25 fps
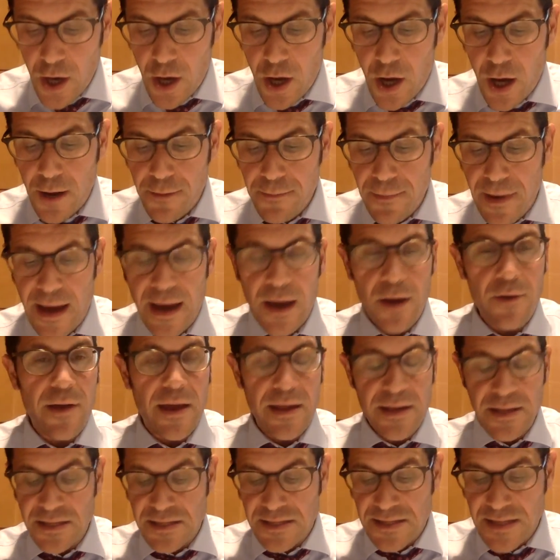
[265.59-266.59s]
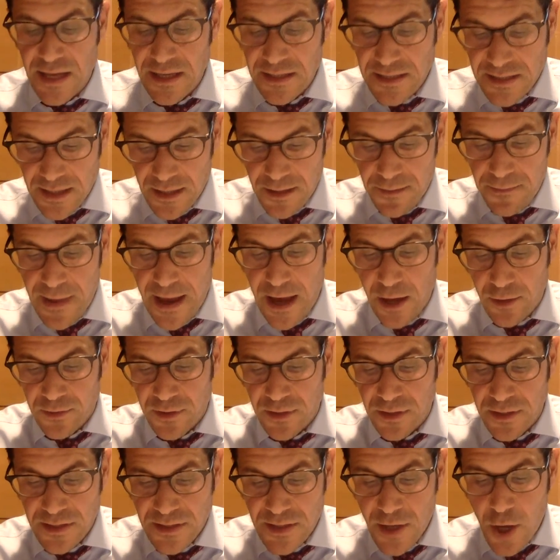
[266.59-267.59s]
Amar, and he says to the
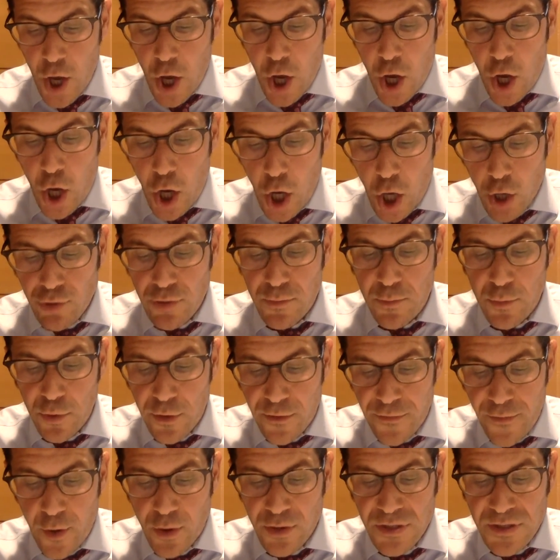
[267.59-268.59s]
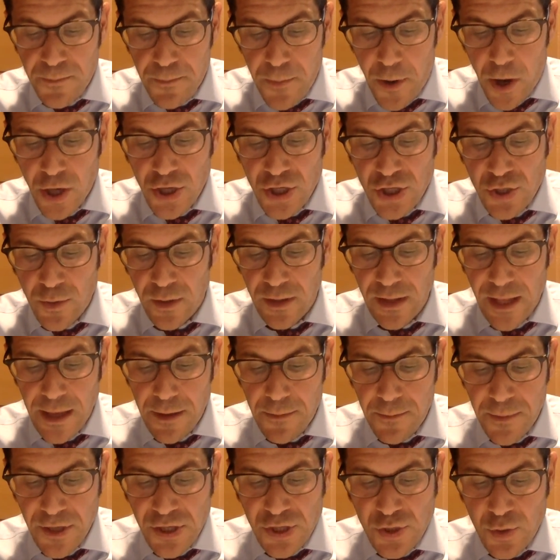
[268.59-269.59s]
mountains, Harim ugvos bikshu
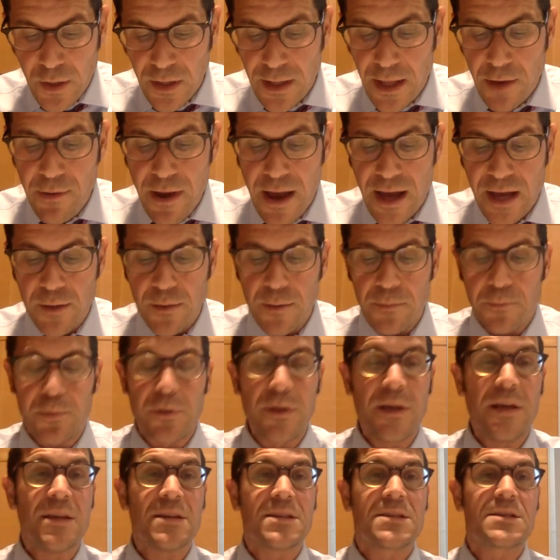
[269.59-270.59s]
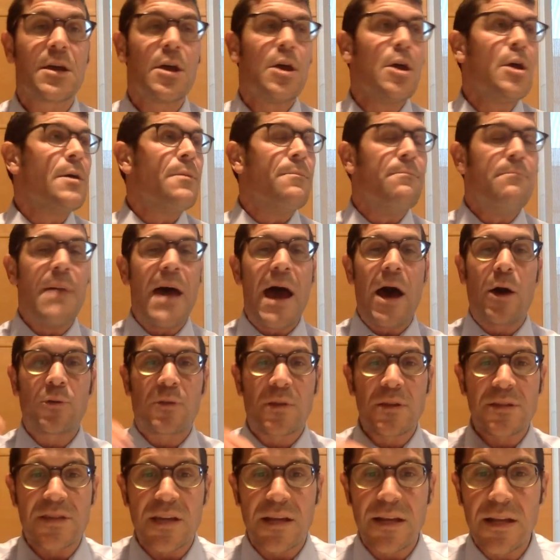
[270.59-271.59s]
alai rachamim. Please,
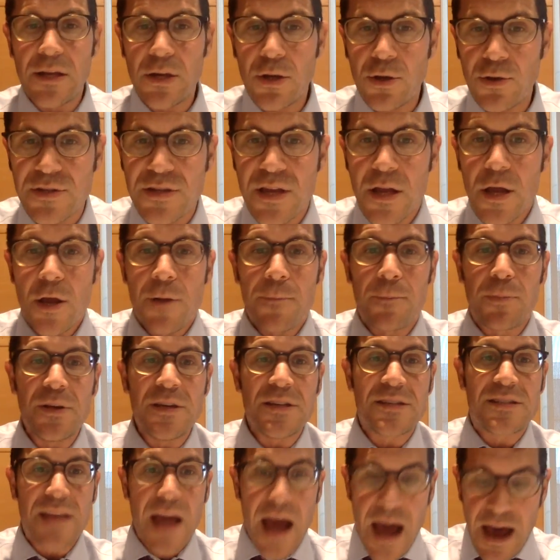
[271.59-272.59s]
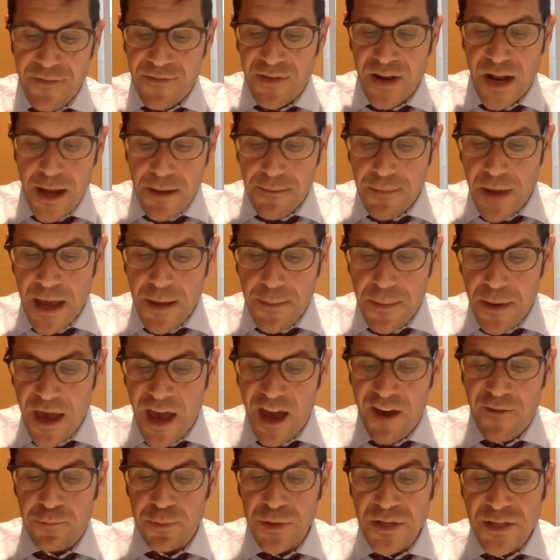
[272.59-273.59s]
mountains and hills, please daven on my
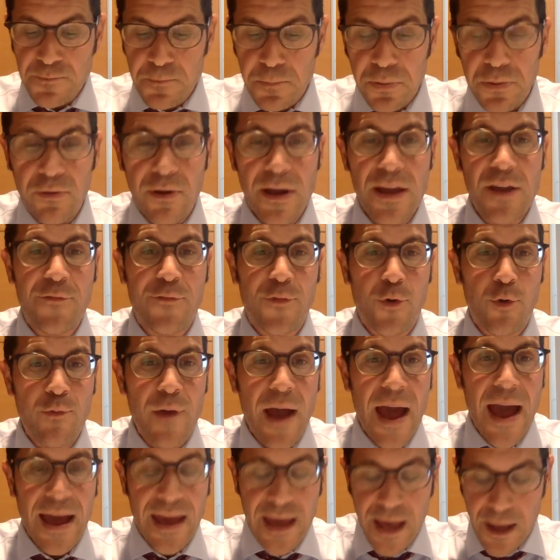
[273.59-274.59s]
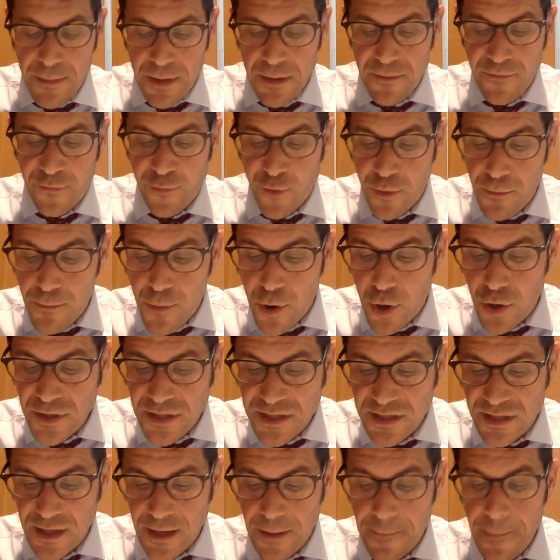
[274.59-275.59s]
behalf. Please pray for rachamim, for
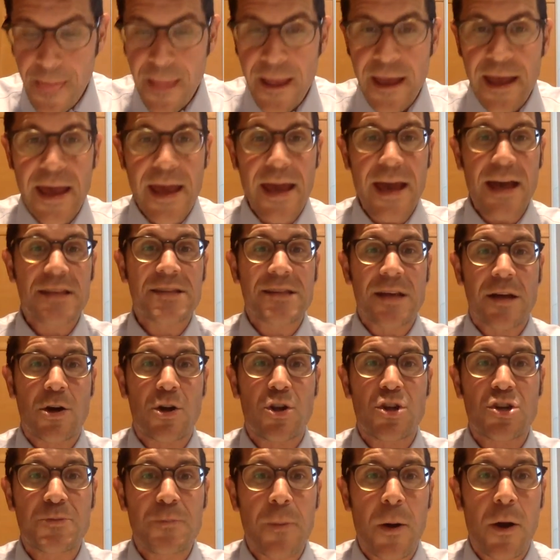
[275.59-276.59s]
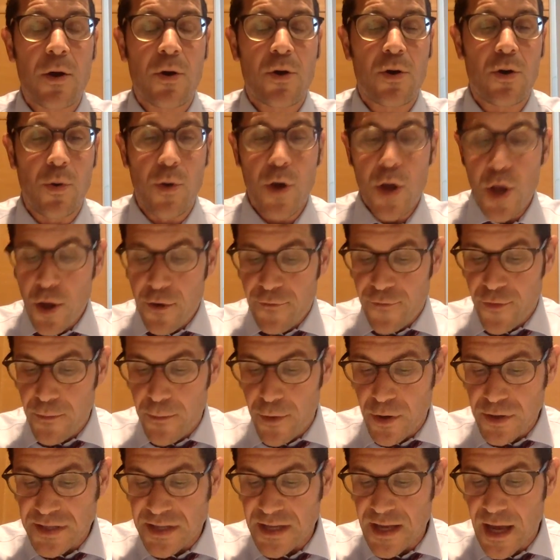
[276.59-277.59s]
mercy. Ask HaKadosh Baruch Hu for
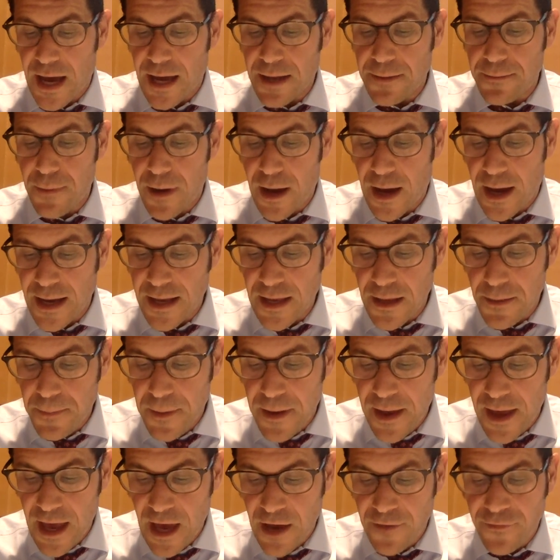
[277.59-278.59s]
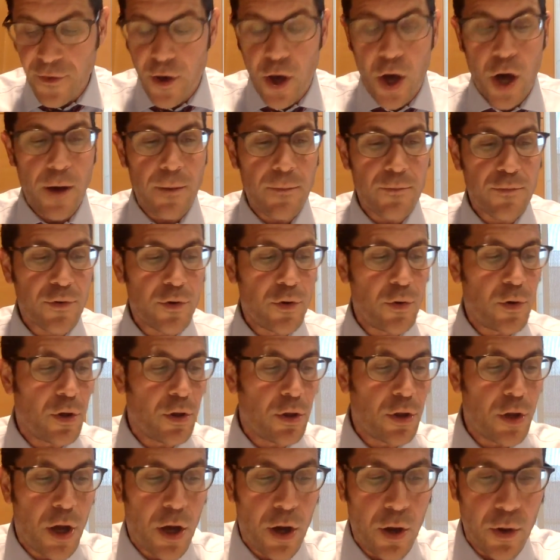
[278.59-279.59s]
mercy on my behalf. Amru
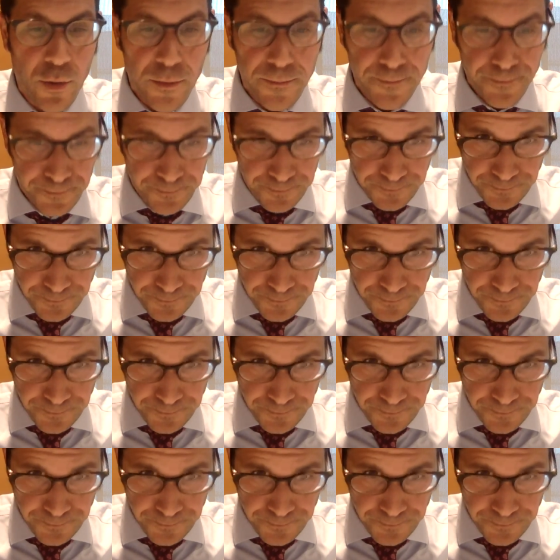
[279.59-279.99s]
lo.